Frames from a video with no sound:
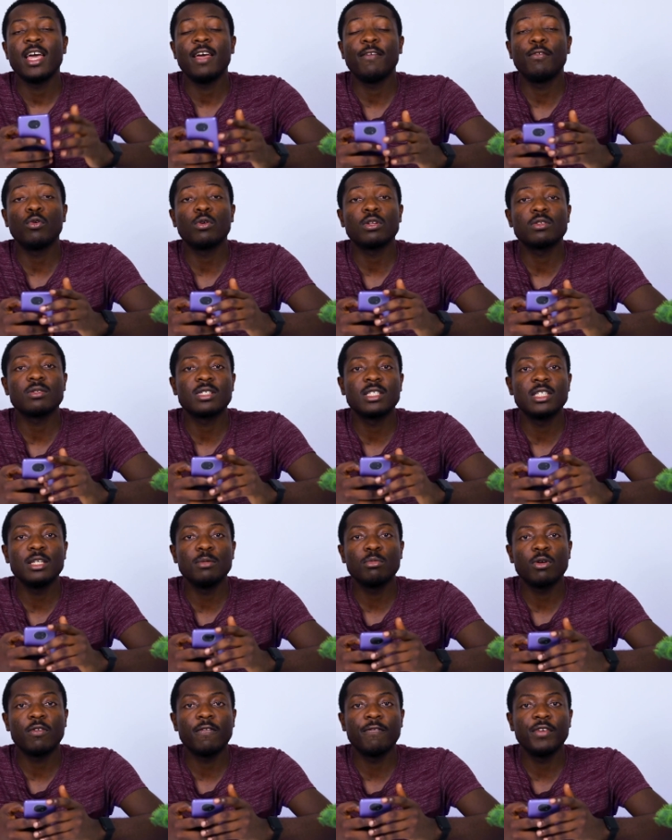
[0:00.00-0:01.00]
If you want to
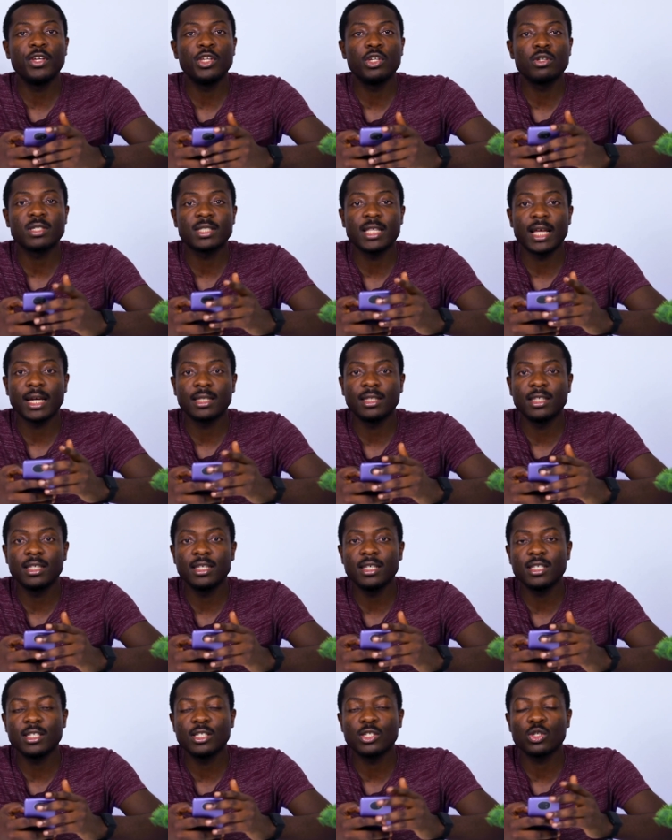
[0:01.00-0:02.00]
see more videos like
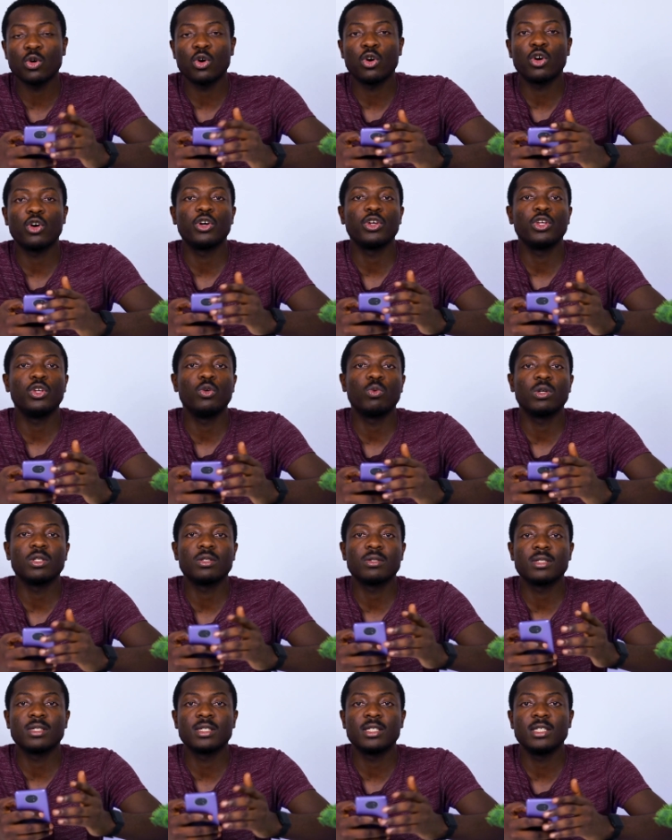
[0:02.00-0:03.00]
this, or you
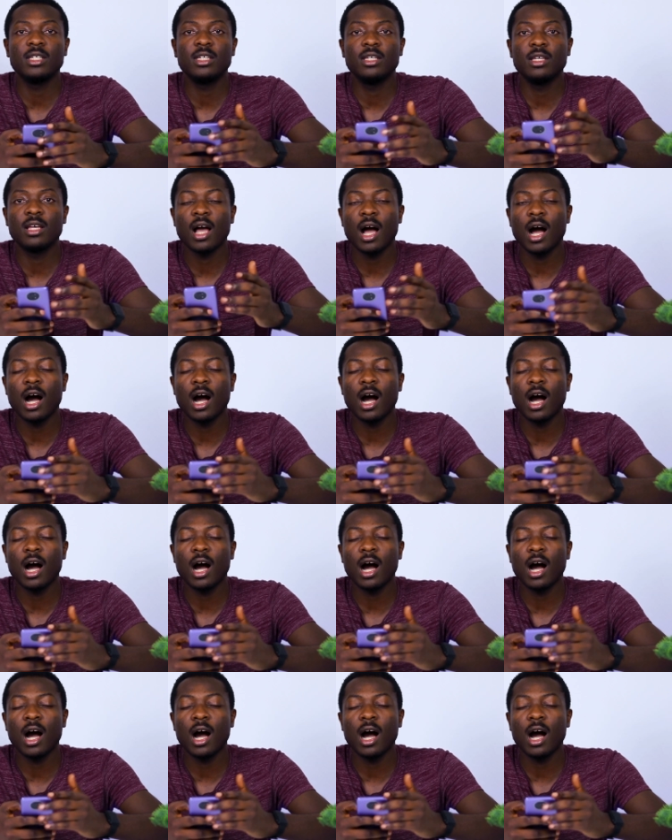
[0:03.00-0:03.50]
want to see